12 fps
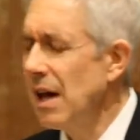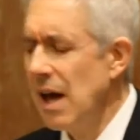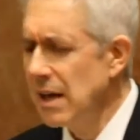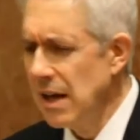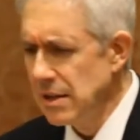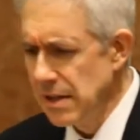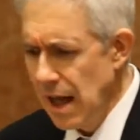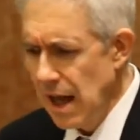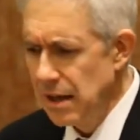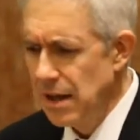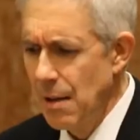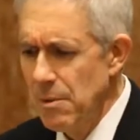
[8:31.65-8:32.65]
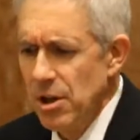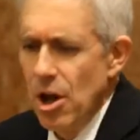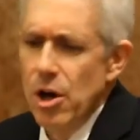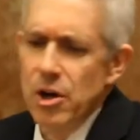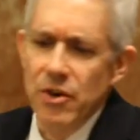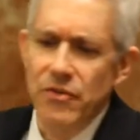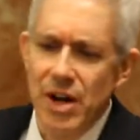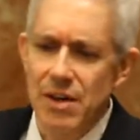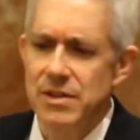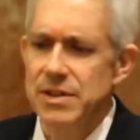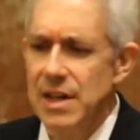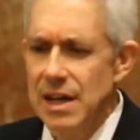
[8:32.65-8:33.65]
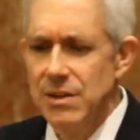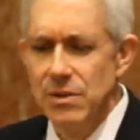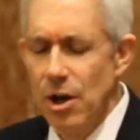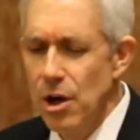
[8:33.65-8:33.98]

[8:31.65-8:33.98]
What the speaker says: I get that. I'm a lawyer, for heaven's sake.